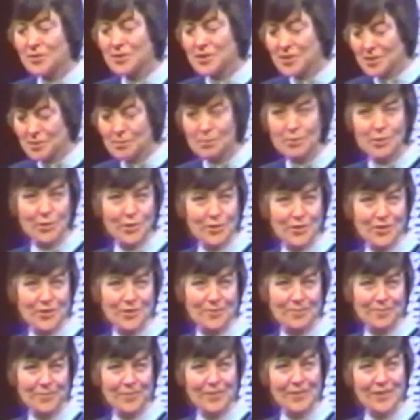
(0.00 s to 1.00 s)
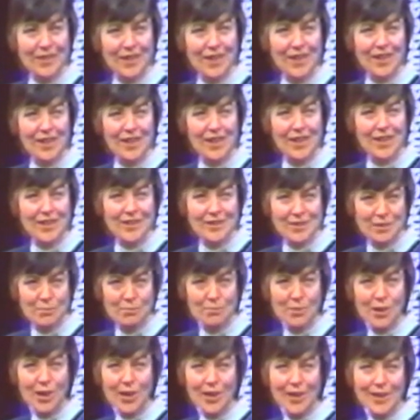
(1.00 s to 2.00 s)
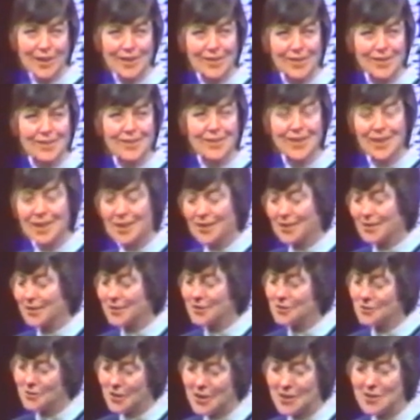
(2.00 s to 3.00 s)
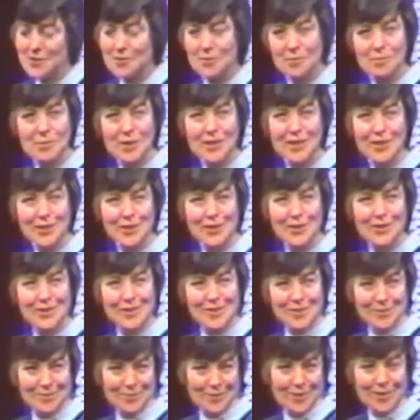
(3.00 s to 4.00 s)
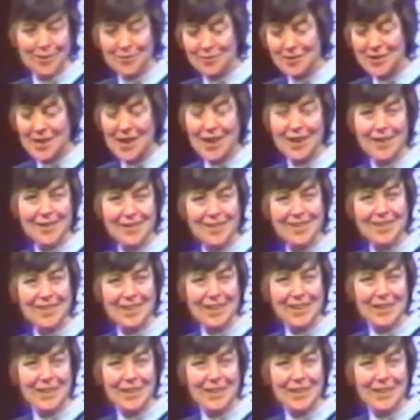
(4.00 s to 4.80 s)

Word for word: of symbols, okay, symbolic uh, transformations of, of, data